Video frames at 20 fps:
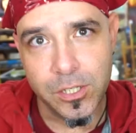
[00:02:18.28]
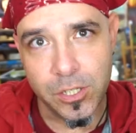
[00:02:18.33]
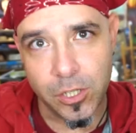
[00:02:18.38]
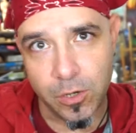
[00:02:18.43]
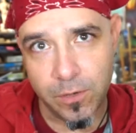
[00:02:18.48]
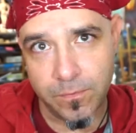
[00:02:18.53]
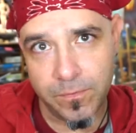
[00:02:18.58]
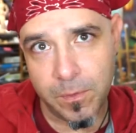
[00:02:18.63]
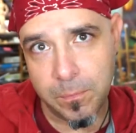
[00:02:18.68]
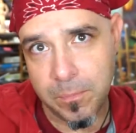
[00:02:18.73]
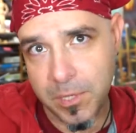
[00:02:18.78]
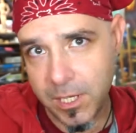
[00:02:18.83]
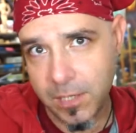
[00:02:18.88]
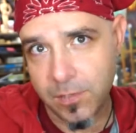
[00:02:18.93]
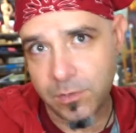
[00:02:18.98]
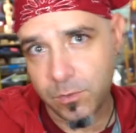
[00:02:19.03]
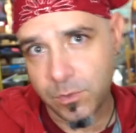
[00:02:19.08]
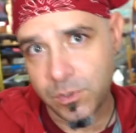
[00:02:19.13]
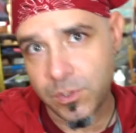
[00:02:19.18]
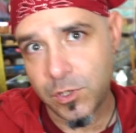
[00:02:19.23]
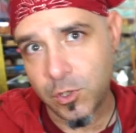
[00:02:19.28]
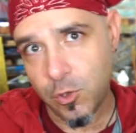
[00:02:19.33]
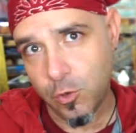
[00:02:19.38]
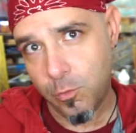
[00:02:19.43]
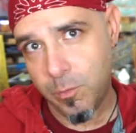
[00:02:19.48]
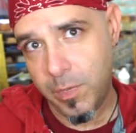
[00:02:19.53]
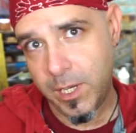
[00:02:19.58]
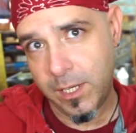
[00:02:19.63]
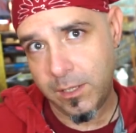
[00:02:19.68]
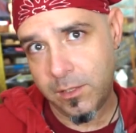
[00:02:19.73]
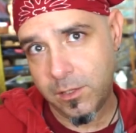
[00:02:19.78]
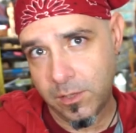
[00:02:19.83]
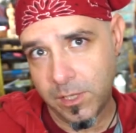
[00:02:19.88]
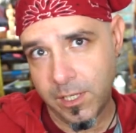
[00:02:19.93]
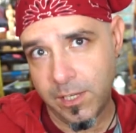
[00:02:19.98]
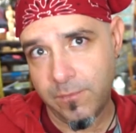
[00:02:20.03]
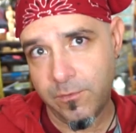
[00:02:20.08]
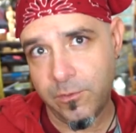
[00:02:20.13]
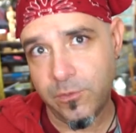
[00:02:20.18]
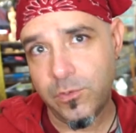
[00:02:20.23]
so if the piece was too big to
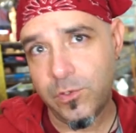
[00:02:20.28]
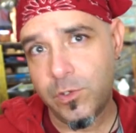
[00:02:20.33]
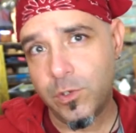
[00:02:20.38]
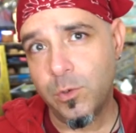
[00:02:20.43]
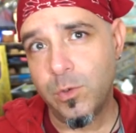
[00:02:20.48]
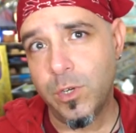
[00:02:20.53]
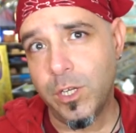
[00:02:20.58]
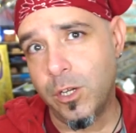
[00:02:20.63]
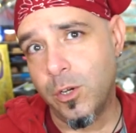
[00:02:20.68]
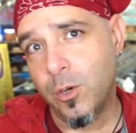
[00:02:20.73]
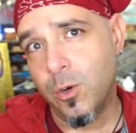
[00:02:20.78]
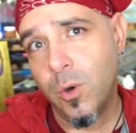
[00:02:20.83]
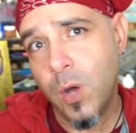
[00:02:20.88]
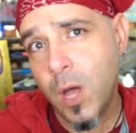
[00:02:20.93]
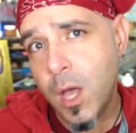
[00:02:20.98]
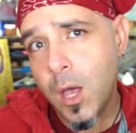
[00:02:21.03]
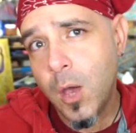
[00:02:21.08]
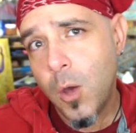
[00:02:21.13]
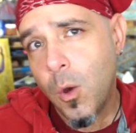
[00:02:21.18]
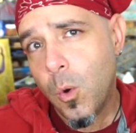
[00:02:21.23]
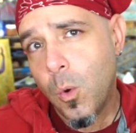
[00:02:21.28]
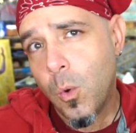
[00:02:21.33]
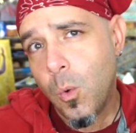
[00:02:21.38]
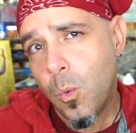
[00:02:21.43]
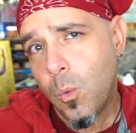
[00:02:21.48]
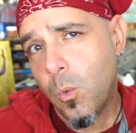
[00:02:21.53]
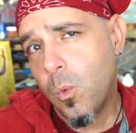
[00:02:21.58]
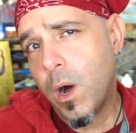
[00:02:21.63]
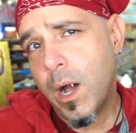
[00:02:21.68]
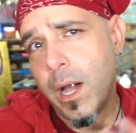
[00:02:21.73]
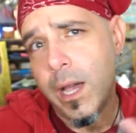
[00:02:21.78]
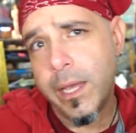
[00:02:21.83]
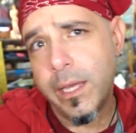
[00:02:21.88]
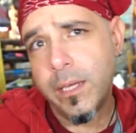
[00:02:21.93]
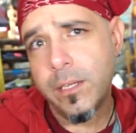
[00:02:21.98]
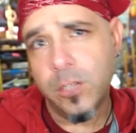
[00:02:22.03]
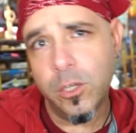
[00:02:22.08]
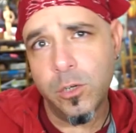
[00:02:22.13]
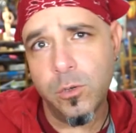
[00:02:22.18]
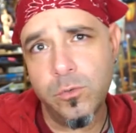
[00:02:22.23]
leave your studio, why
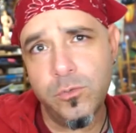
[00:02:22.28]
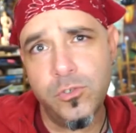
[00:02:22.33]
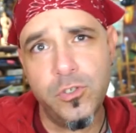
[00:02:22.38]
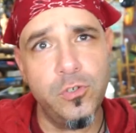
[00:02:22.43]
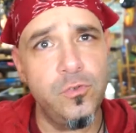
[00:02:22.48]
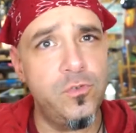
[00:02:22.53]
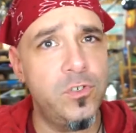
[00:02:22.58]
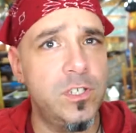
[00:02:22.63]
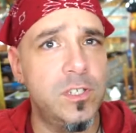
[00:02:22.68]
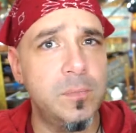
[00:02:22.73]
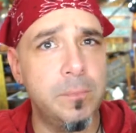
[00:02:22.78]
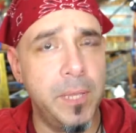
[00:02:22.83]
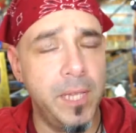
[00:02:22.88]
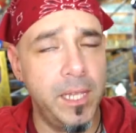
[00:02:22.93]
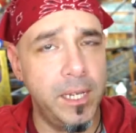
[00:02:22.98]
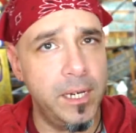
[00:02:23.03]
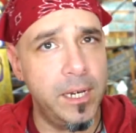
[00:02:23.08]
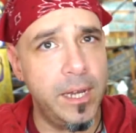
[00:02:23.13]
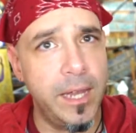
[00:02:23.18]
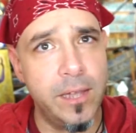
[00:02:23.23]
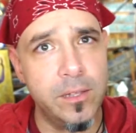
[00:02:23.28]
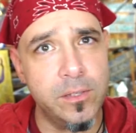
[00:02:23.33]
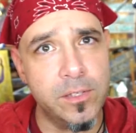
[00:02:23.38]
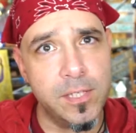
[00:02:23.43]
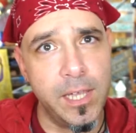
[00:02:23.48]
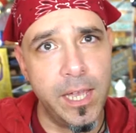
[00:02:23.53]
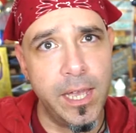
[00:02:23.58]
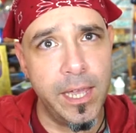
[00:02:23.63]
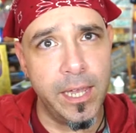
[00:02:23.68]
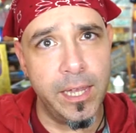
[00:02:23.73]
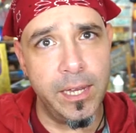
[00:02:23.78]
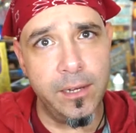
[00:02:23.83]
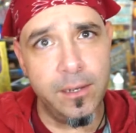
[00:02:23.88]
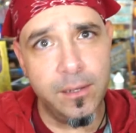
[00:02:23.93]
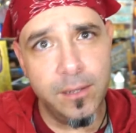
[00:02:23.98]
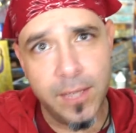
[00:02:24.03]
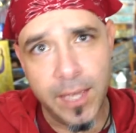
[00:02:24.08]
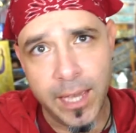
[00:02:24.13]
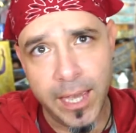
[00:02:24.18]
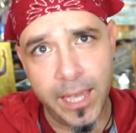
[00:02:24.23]
don't you just paint it outside?
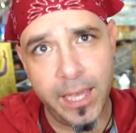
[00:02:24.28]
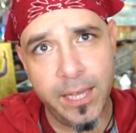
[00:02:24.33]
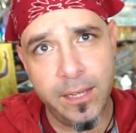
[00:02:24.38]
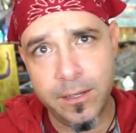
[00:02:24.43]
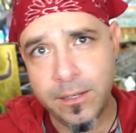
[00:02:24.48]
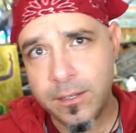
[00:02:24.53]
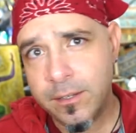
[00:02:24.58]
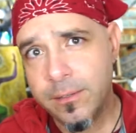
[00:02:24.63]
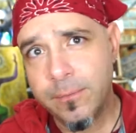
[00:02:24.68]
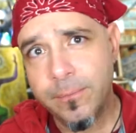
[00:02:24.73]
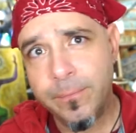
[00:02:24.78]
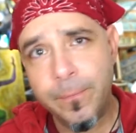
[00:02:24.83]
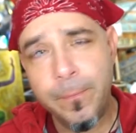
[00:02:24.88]
And